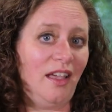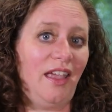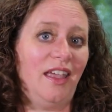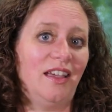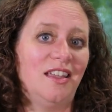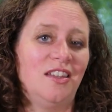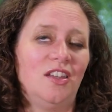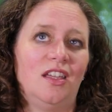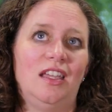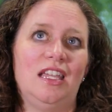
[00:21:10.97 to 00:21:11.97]

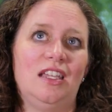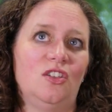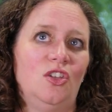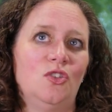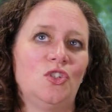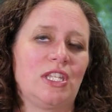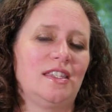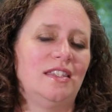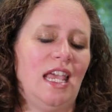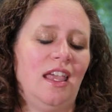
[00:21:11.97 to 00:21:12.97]
And you
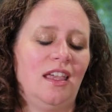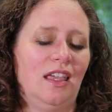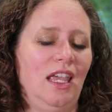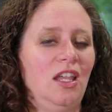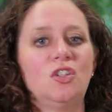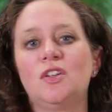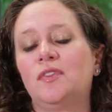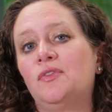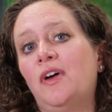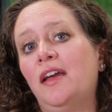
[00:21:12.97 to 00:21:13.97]
just take each
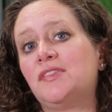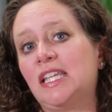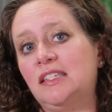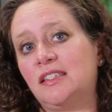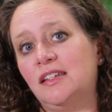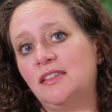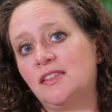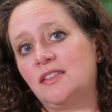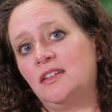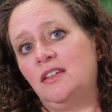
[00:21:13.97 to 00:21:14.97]
of the 5
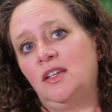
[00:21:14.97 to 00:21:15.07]
senses,